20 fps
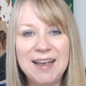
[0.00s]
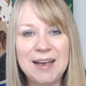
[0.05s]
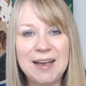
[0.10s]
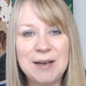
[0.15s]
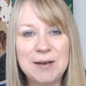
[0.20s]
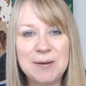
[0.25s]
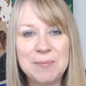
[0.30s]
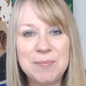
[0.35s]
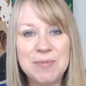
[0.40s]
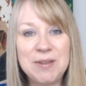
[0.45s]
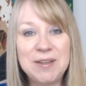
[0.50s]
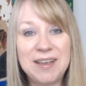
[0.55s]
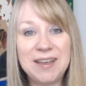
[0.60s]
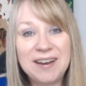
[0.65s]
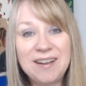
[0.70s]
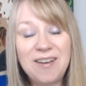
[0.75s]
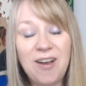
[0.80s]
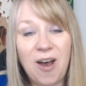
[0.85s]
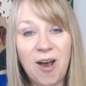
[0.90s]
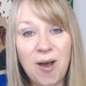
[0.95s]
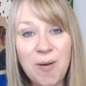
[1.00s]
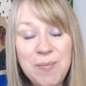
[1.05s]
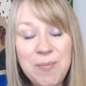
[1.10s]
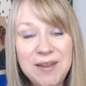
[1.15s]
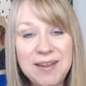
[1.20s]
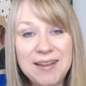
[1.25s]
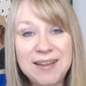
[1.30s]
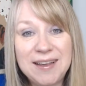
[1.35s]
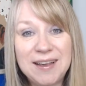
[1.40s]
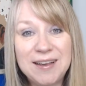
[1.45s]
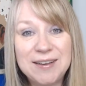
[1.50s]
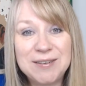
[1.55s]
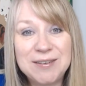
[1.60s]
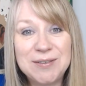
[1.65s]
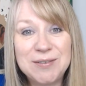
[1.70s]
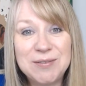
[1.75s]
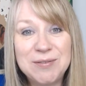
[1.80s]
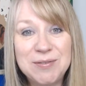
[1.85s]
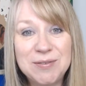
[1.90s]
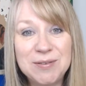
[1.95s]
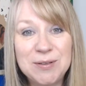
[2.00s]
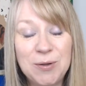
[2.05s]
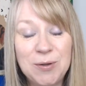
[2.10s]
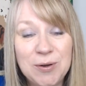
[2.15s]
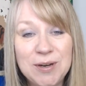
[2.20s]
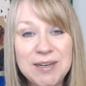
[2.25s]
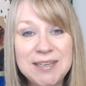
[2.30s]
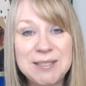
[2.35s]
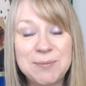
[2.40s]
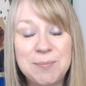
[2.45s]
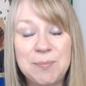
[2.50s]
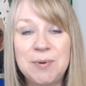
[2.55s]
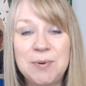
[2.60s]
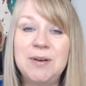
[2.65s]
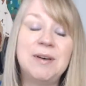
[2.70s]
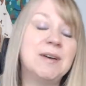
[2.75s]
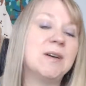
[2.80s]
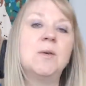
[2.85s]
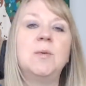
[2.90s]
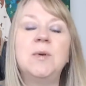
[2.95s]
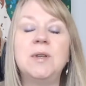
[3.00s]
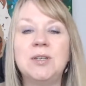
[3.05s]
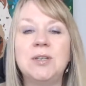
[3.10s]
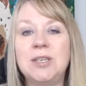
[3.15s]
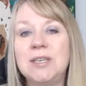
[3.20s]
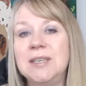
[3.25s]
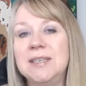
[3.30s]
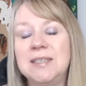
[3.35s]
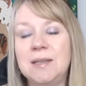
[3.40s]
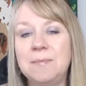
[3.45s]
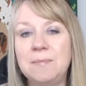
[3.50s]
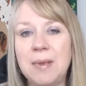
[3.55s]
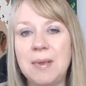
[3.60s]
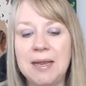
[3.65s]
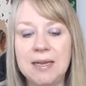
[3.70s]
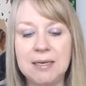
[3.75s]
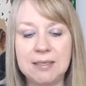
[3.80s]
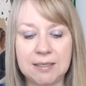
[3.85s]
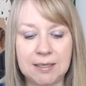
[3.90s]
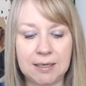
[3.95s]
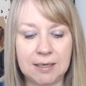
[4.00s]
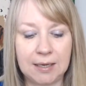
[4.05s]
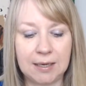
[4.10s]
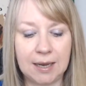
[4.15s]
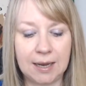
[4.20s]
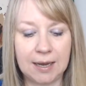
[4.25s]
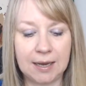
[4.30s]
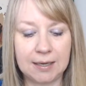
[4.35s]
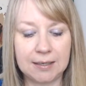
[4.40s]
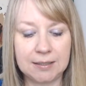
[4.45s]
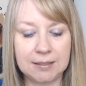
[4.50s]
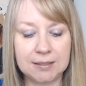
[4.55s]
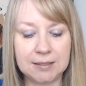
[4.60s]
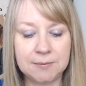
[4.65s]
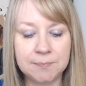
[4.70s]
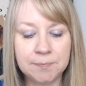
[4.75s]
You get a copy of Lori's book, which is amazing. And